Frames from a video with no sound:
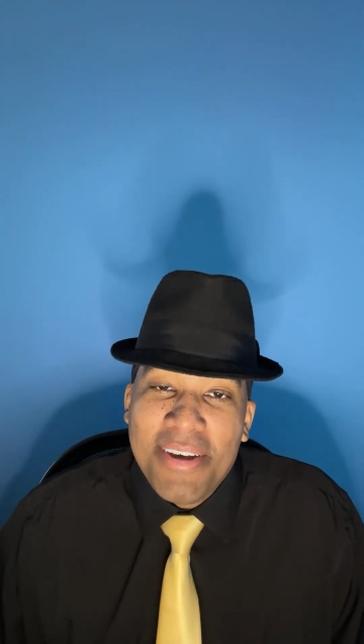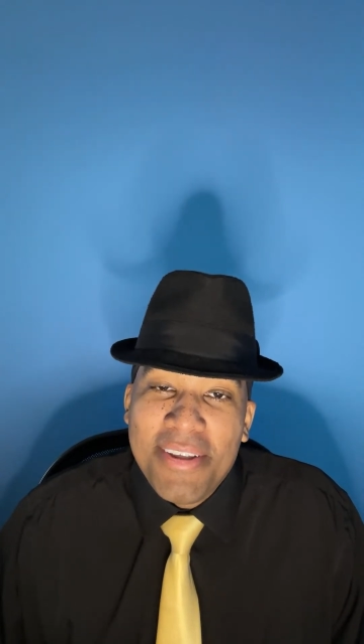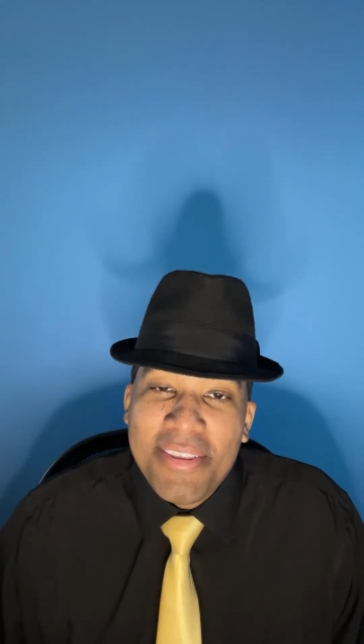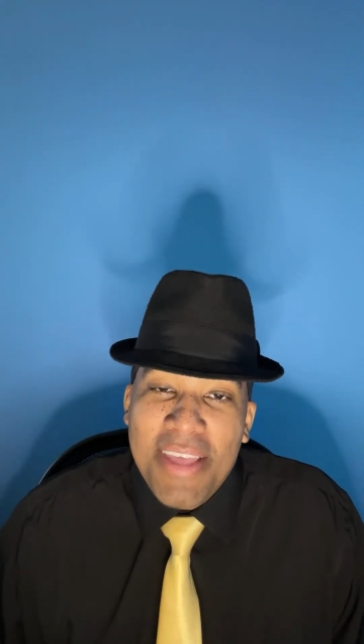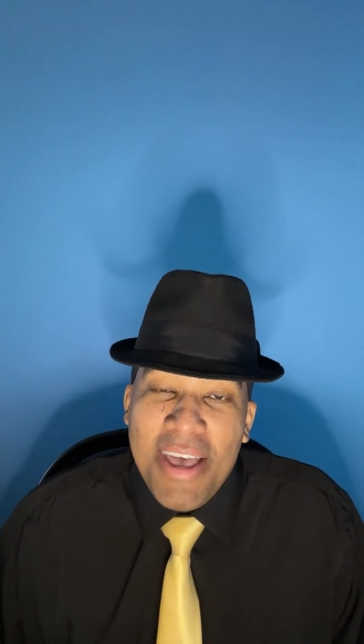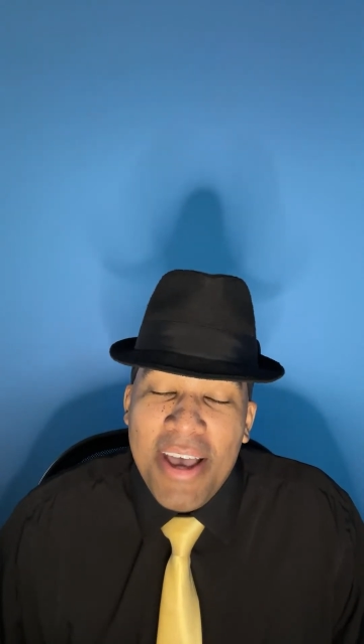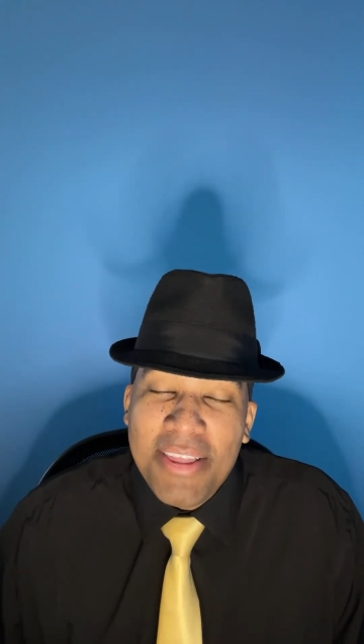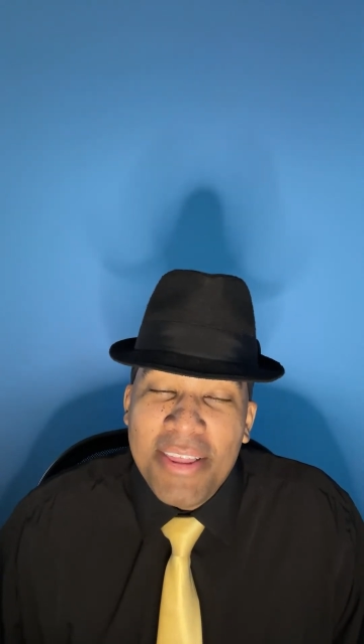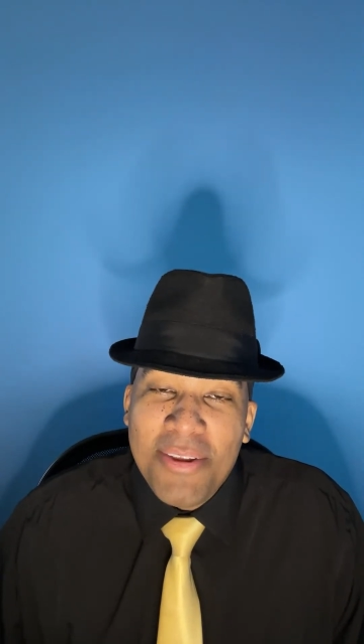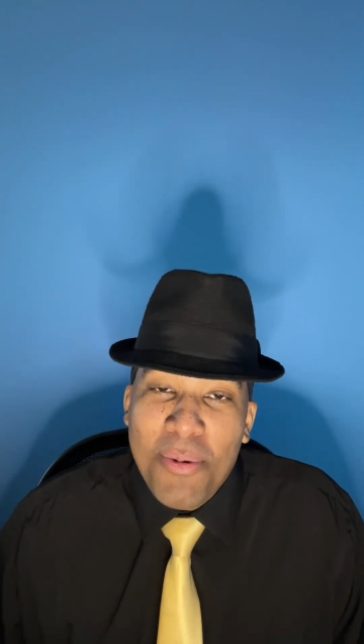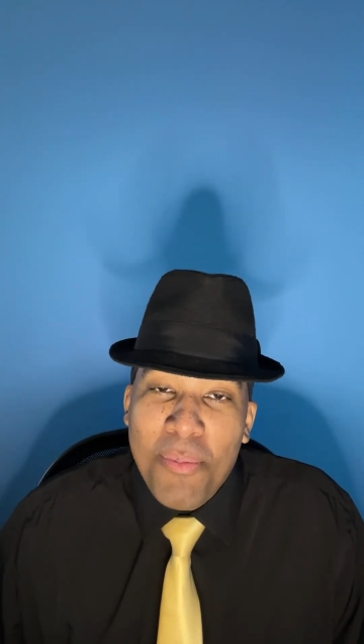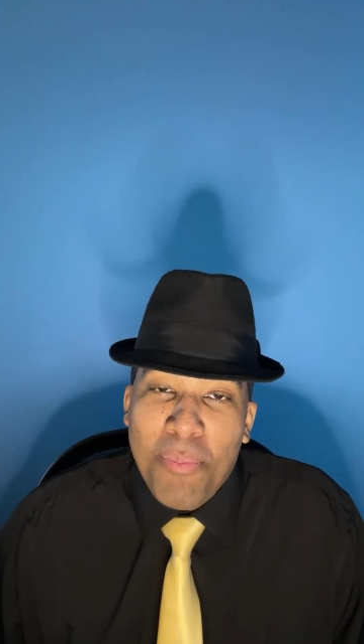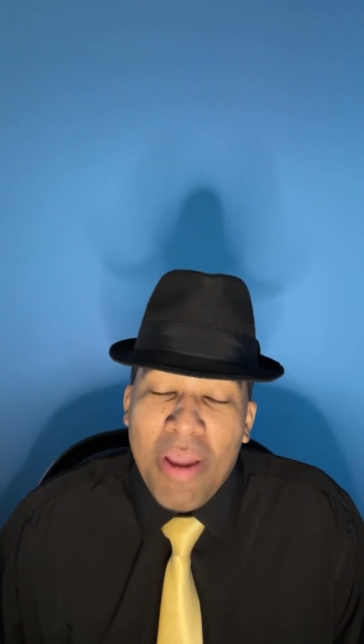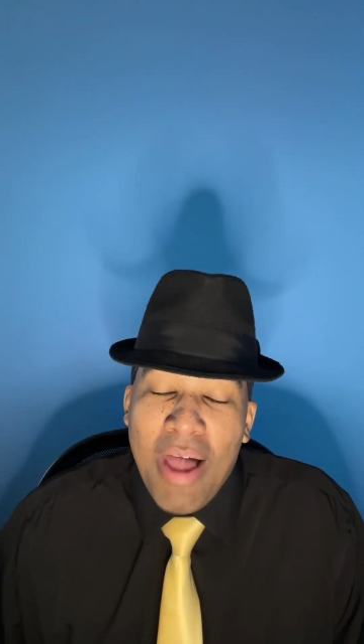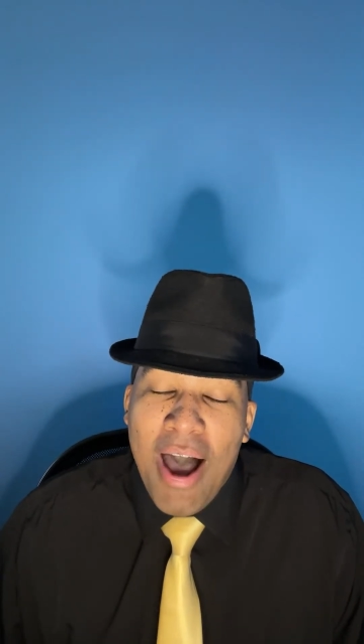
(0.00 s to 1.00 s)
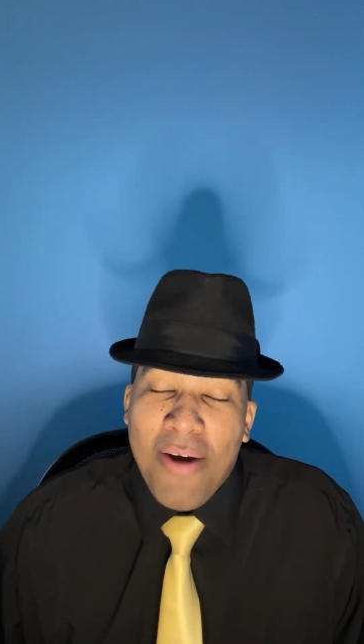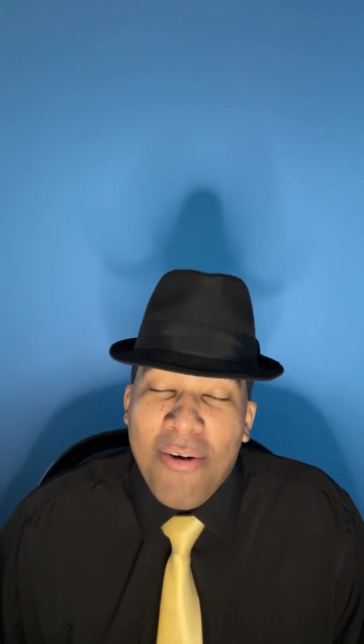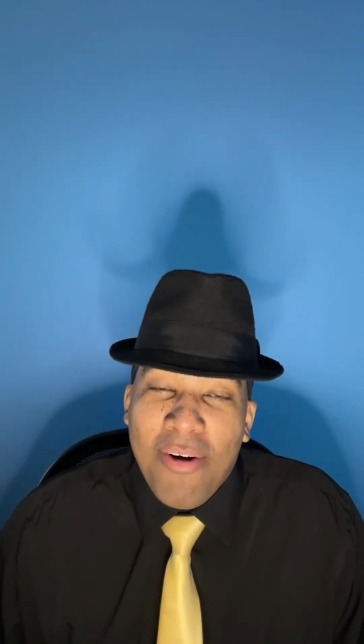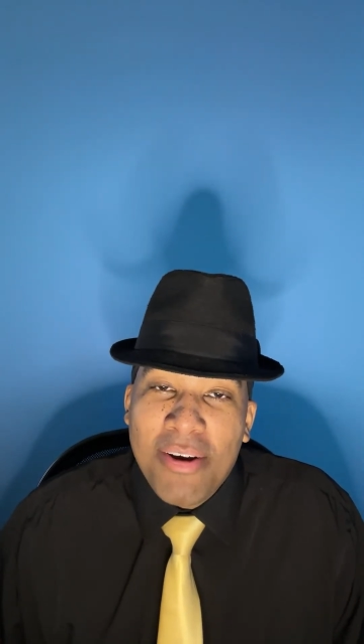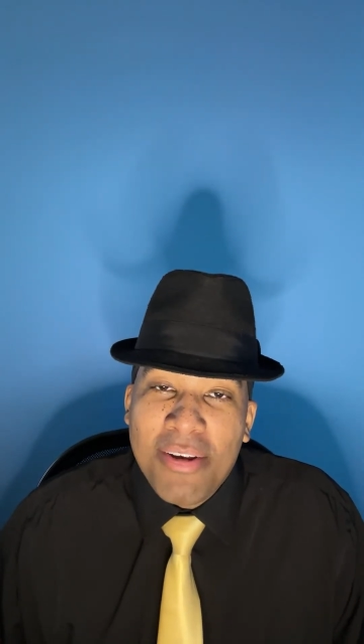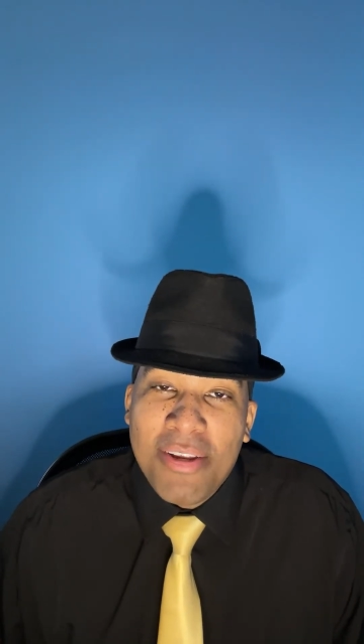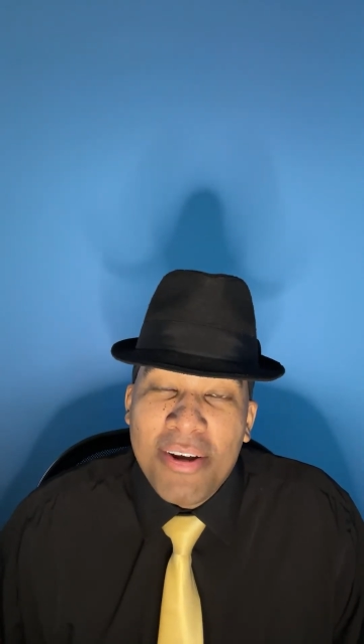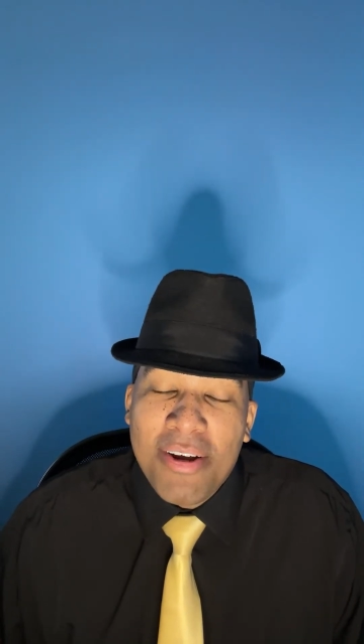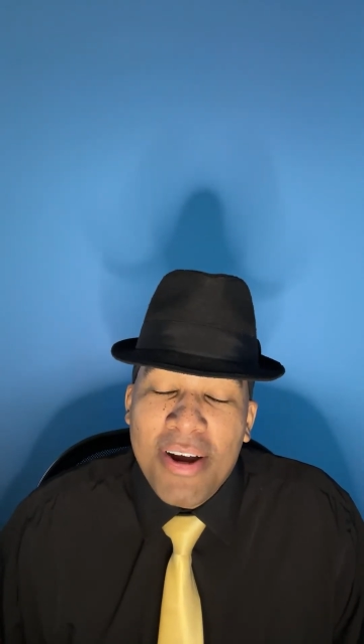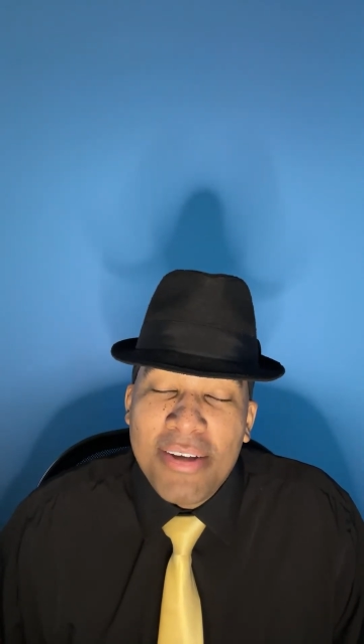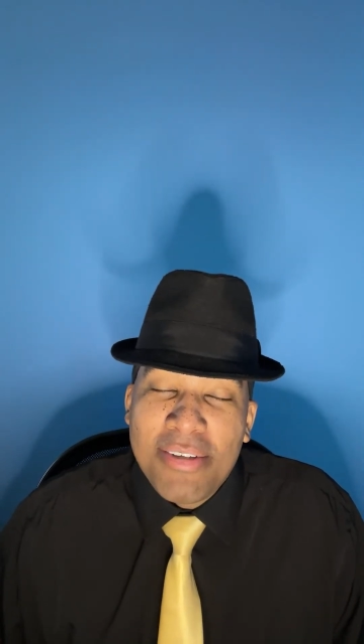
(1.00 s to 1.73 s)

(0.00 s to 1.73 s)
That little block right there got